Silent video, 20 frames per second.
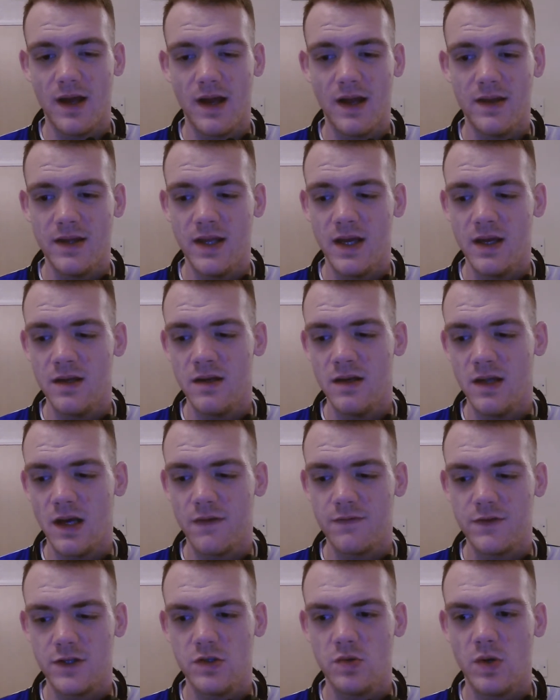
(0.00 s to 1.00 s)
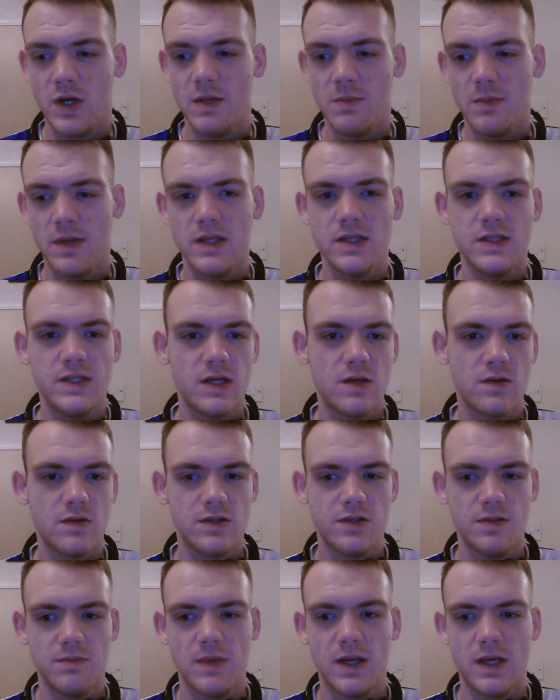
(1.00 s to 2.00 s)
And then after 20 minutes, Nicholson